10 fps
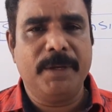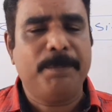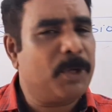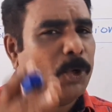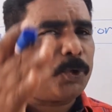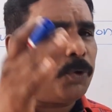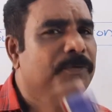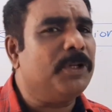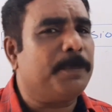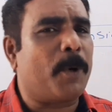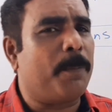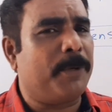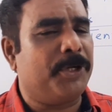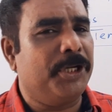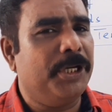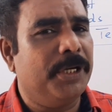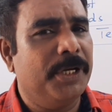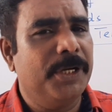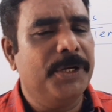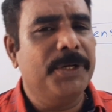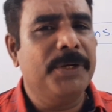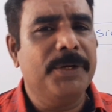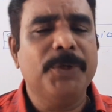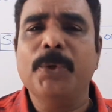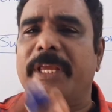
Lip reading: Because of this property, you